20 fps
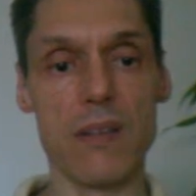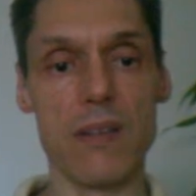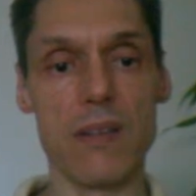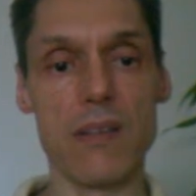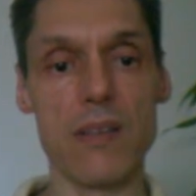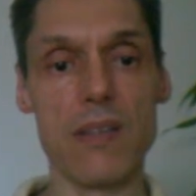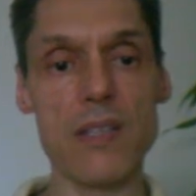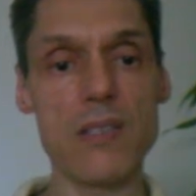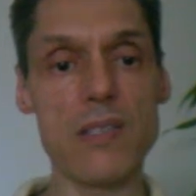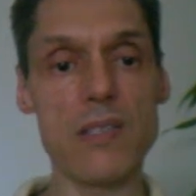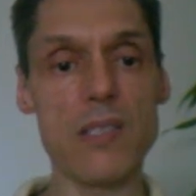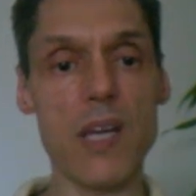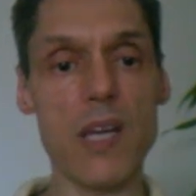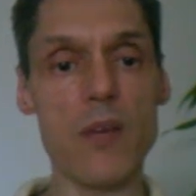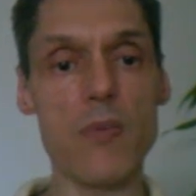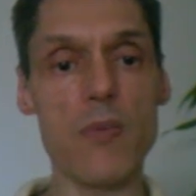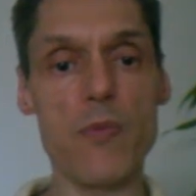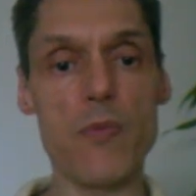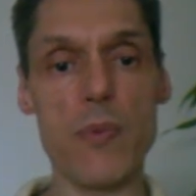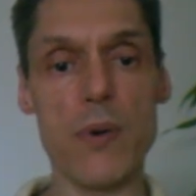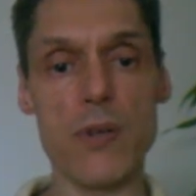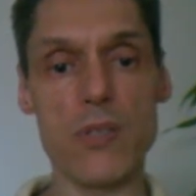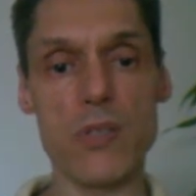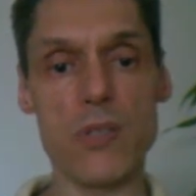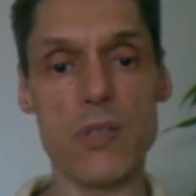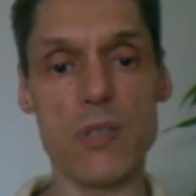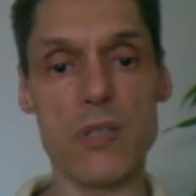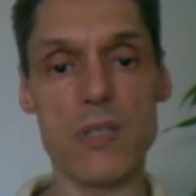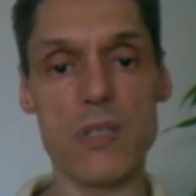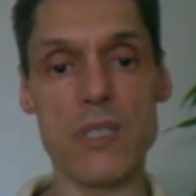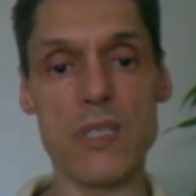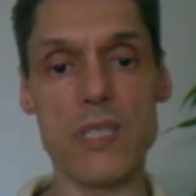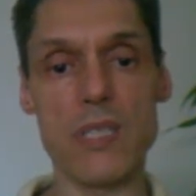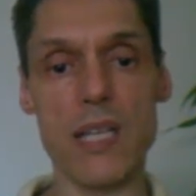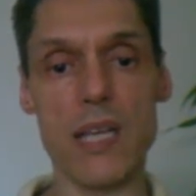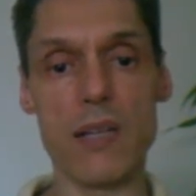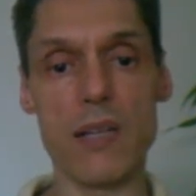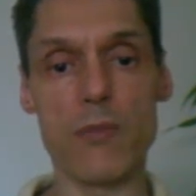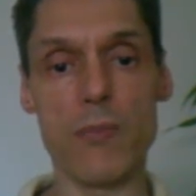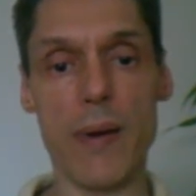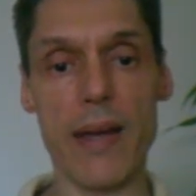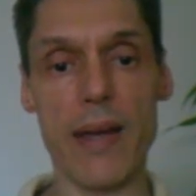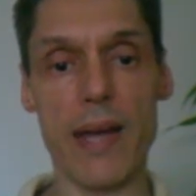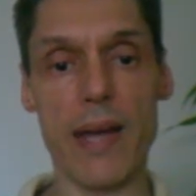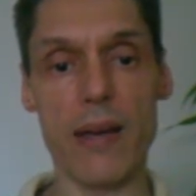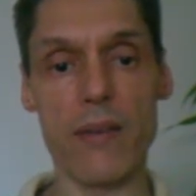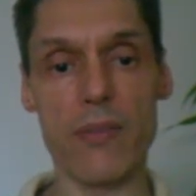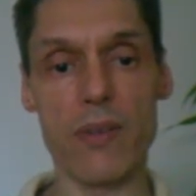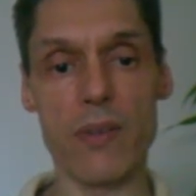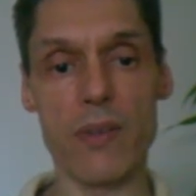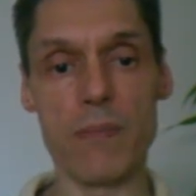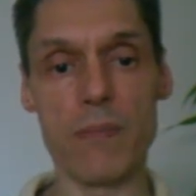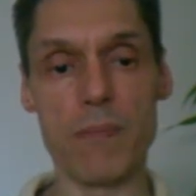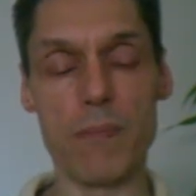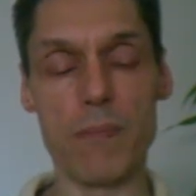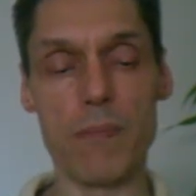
This type of person is saved by heaven.